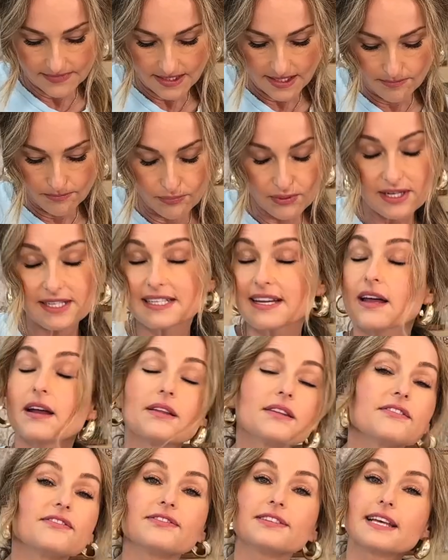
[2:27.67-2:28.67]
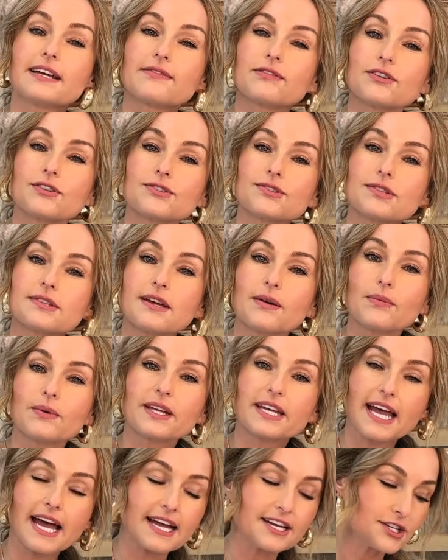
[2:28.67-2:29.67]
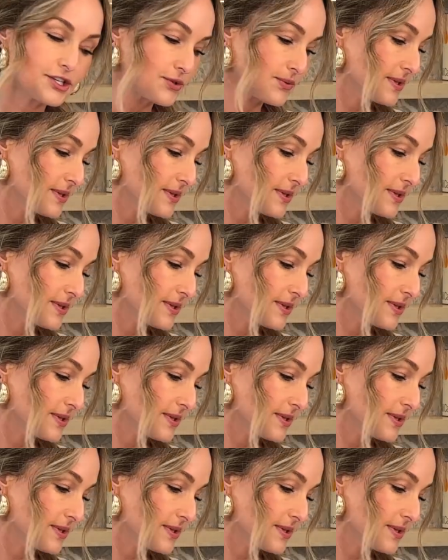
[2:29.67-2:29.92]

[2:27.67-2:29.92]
it brings out all the flavors that we add to